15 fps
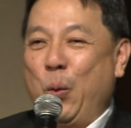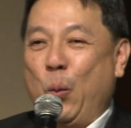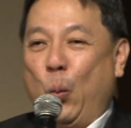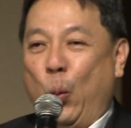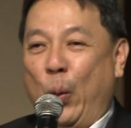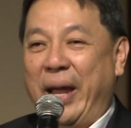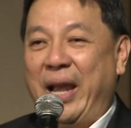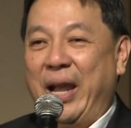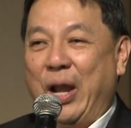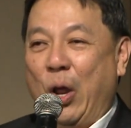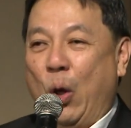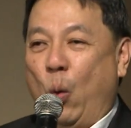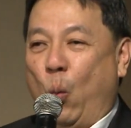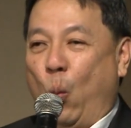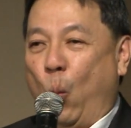with
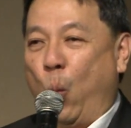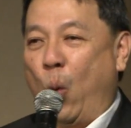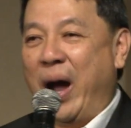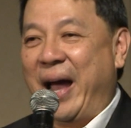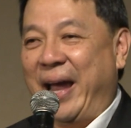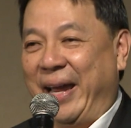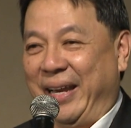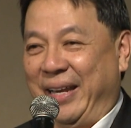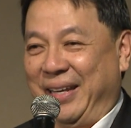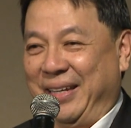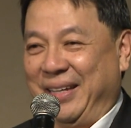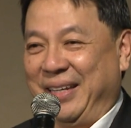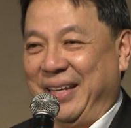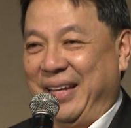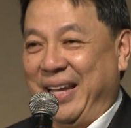
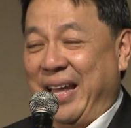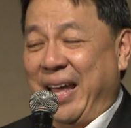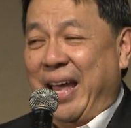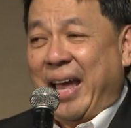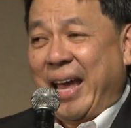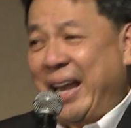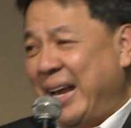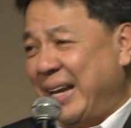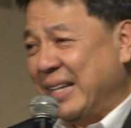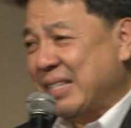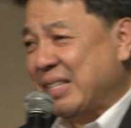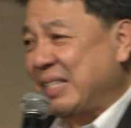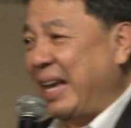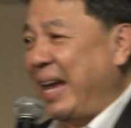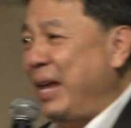wine. And at the
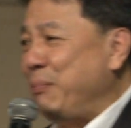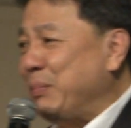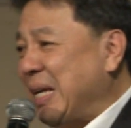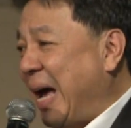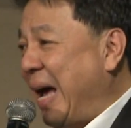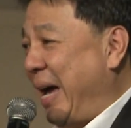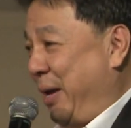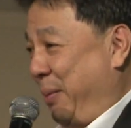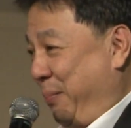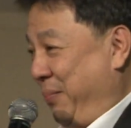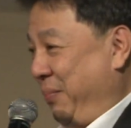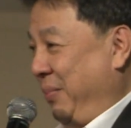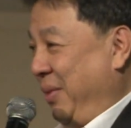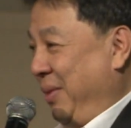same time,